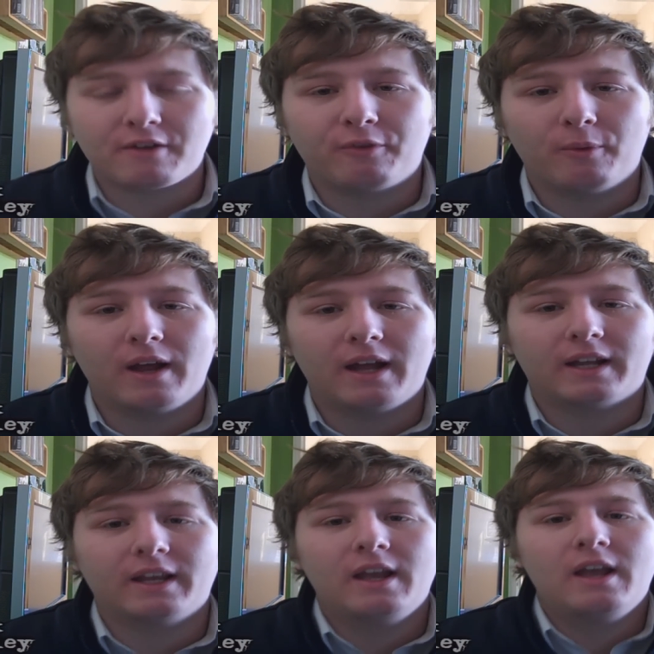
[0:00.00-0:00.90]
ready for
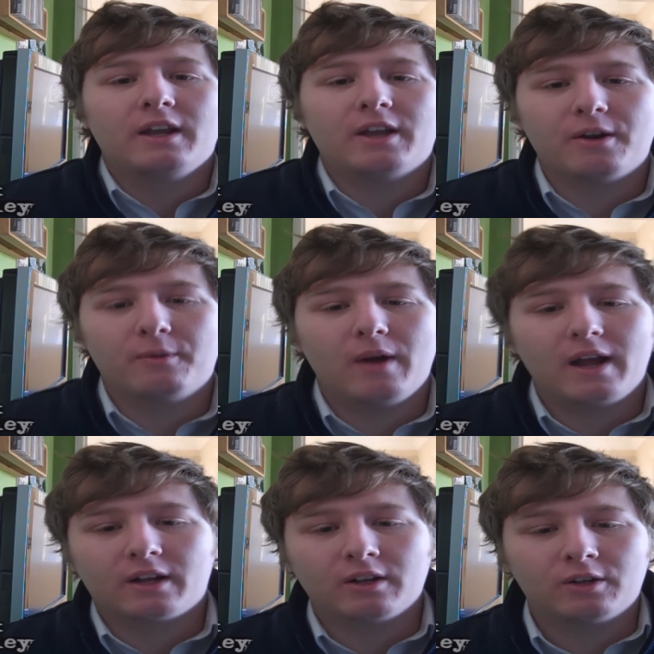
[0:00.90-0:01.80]
work, go to
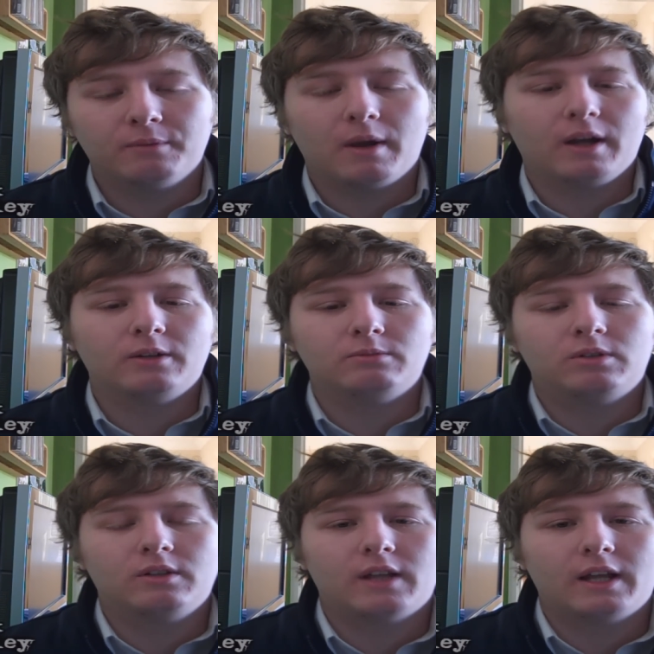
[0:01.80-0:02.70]
work, come home,
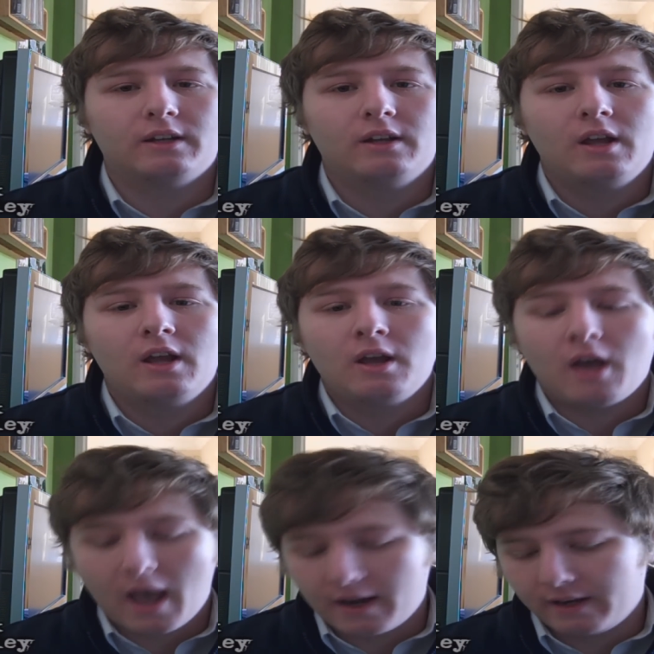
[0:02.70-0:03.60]
then
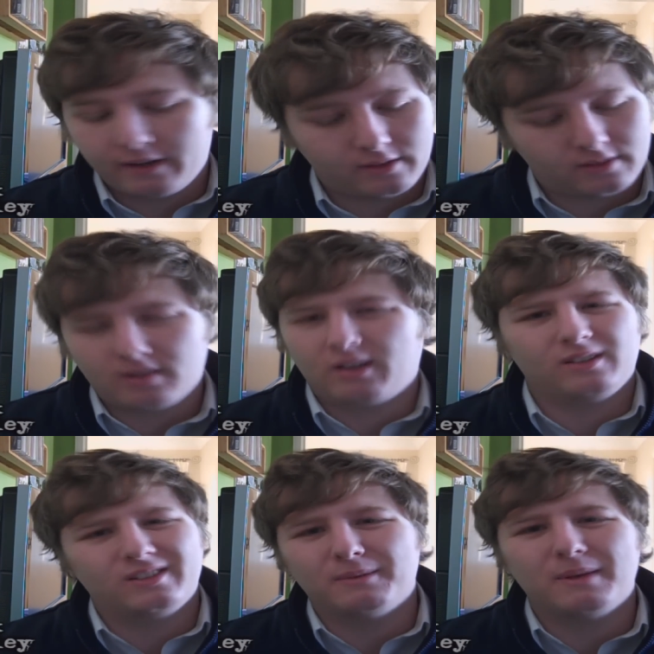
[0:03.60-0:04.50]
edit. I